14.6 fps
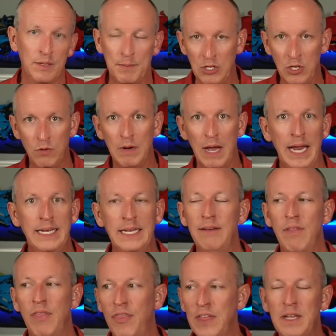I mean, I didn't
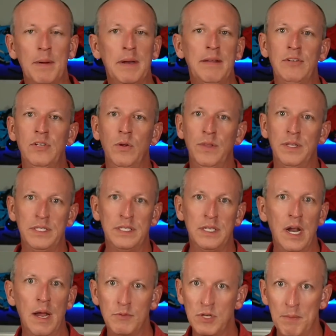even think about even doing this as an
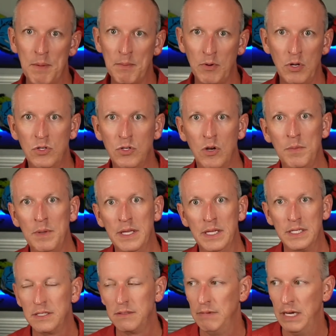option. I remember you told me
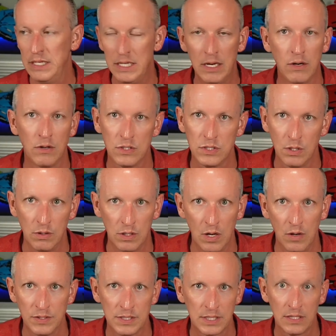this a year or so ago.
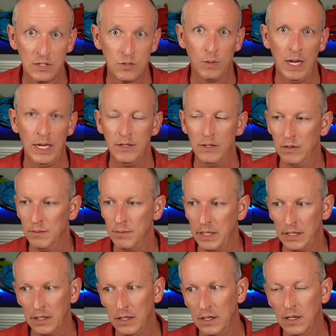It's like, this is what I do. And I'm
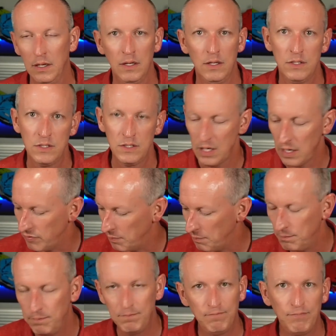like,
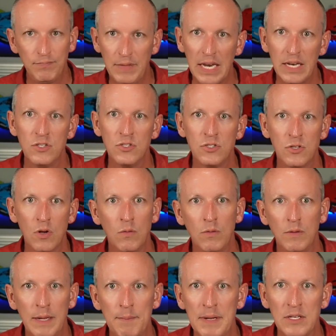that
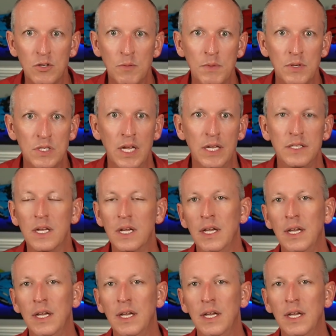makes so much sense.